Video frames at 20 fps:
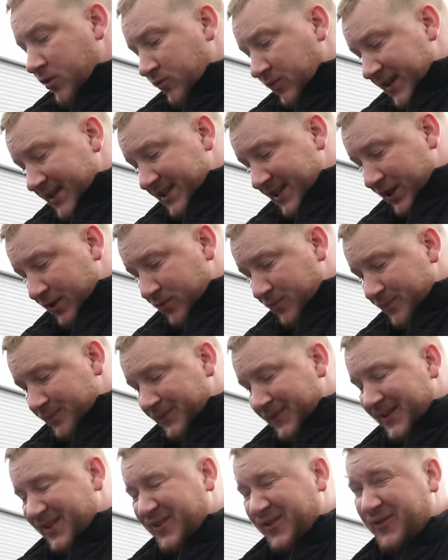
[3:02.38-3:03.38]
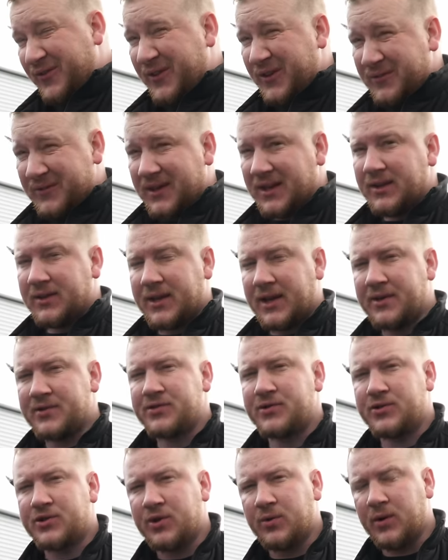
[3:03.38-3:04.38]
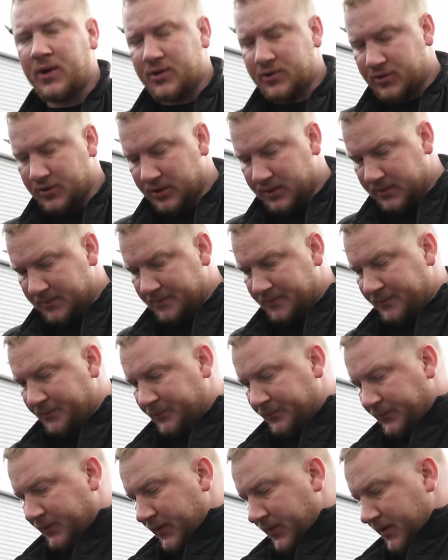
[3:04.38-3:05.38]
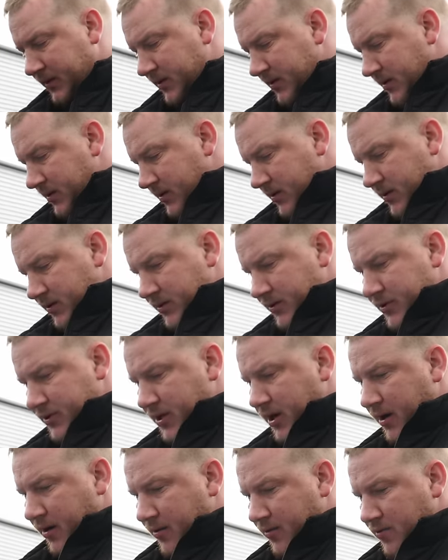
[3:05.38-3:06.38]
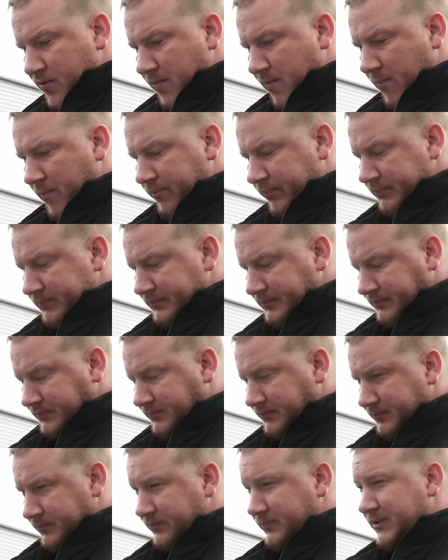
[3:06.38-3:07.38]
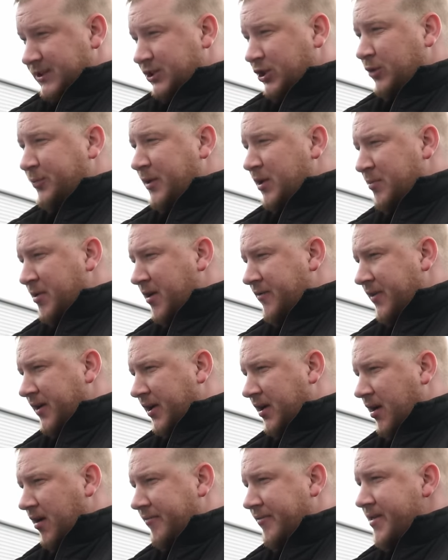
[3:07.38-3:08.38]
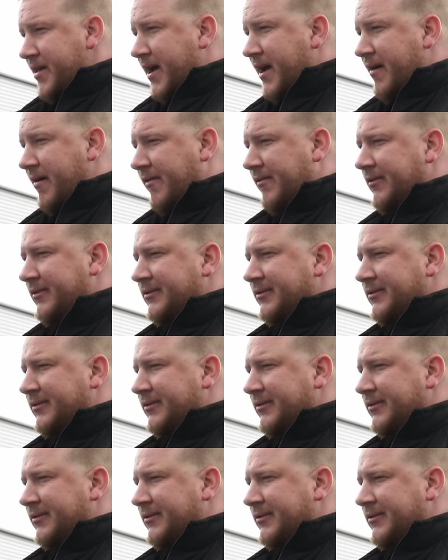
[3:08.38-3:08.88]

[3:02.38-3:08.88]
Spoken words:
Retail, 15,200. So, this could be the perfect car for that.